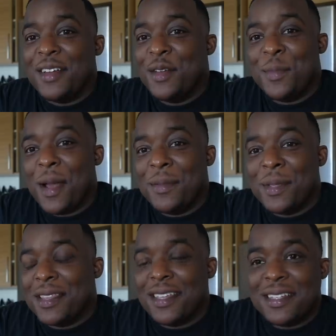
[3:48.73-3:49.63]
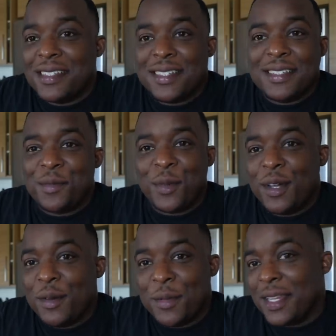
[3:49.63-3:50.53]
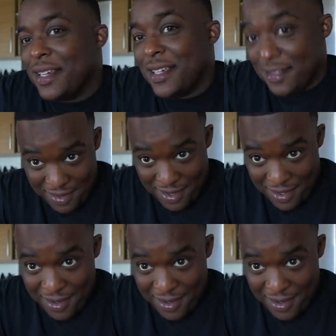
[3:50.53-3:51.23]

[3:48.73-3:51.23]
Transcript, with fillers: you probably think this isn't real, but it is. Look at it,